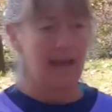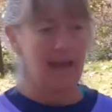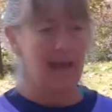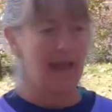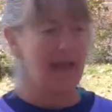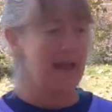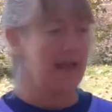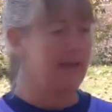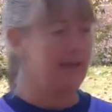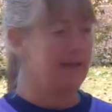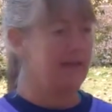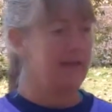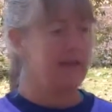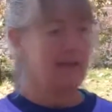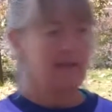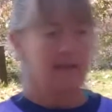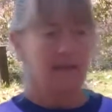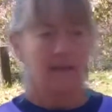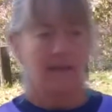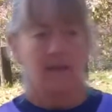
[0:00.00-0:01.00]
had
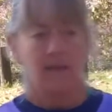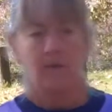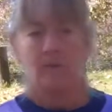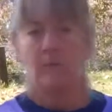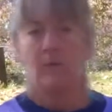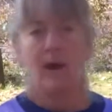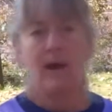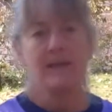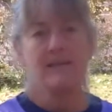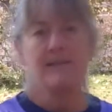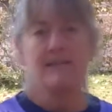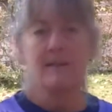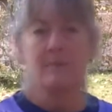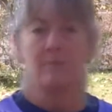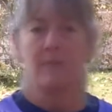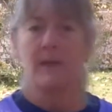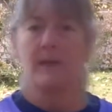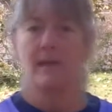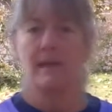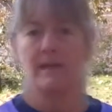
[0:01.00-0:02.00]
rice
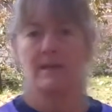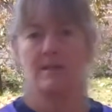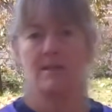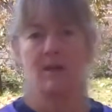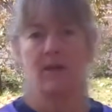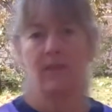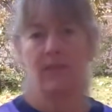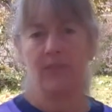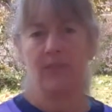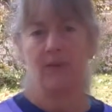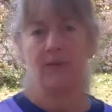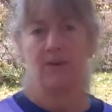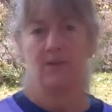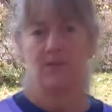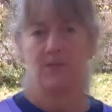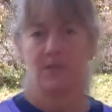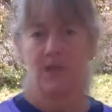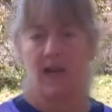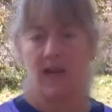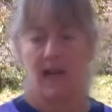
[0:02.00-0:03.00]
and beans on
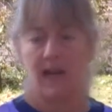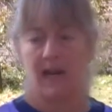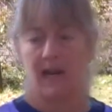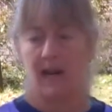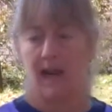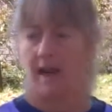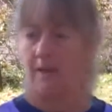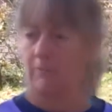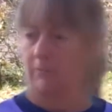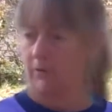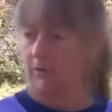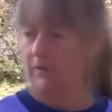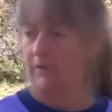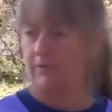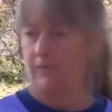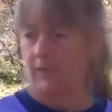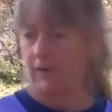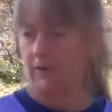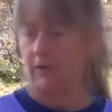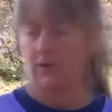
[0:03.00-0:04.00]
Thursday and I really
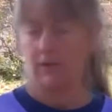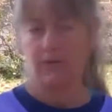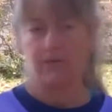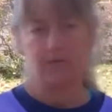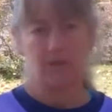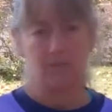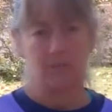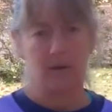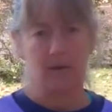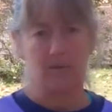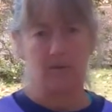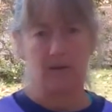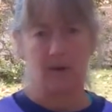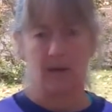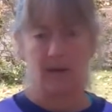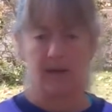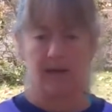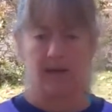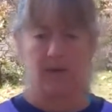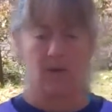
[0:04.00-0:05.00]
felt good for my
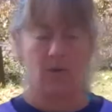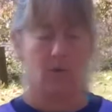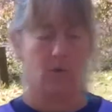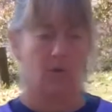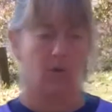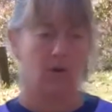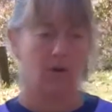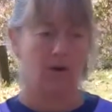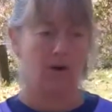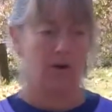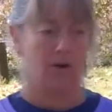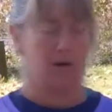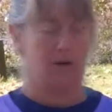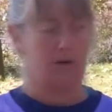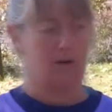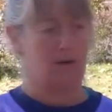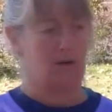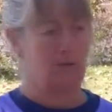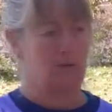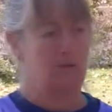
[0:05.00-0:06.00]
run. Or,
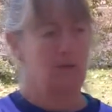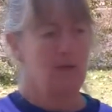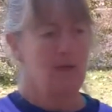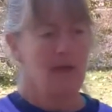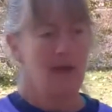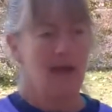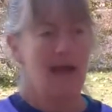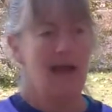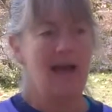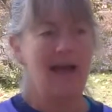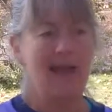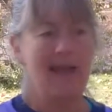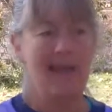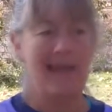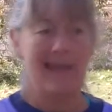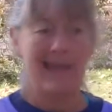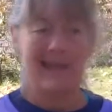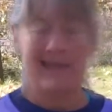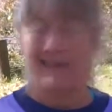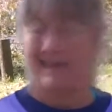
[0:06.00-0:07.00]
I
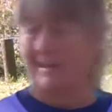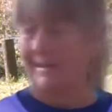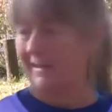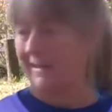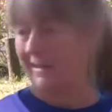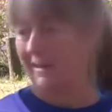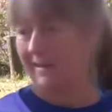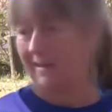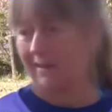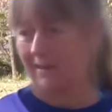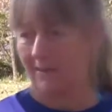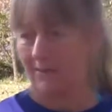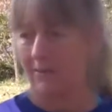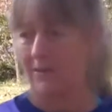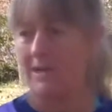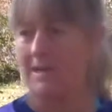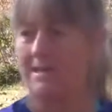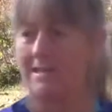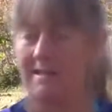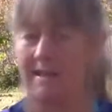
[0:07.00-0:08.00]
had
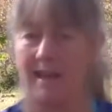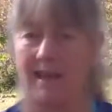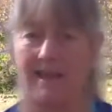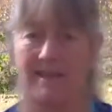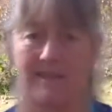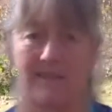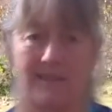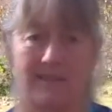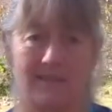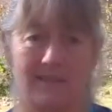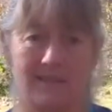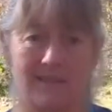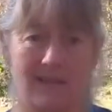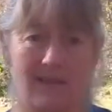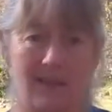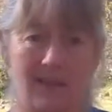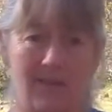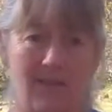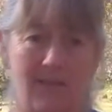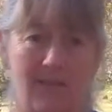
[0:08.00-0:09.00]
3 slices
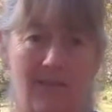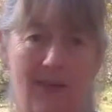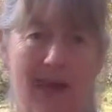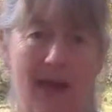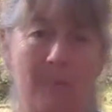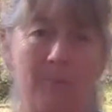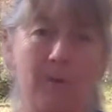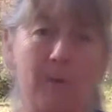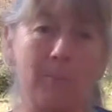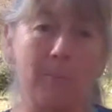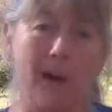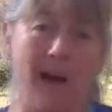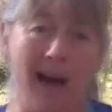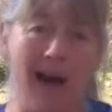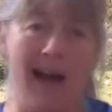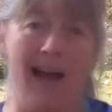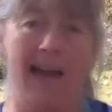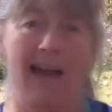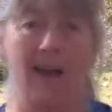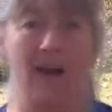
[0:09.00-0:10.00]
of apple
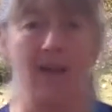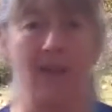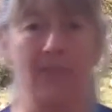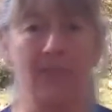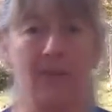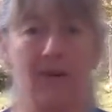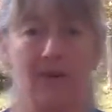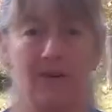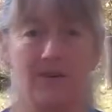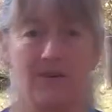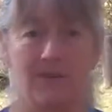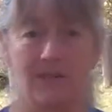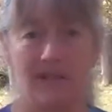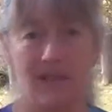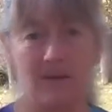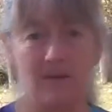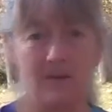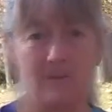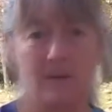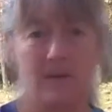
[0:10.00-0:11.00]
pie on Thursday and
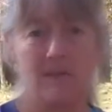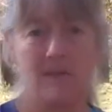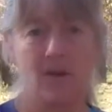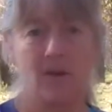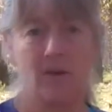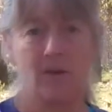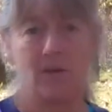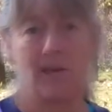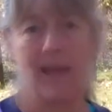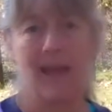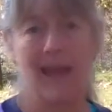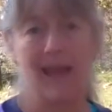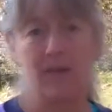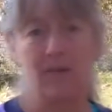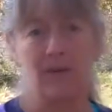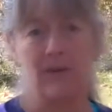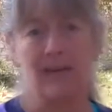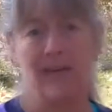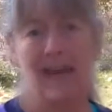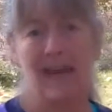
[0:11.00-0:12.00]
that was my total
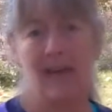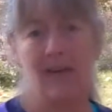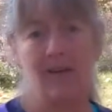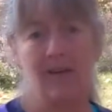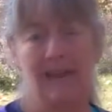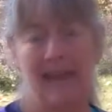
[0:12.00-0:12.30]
calorie count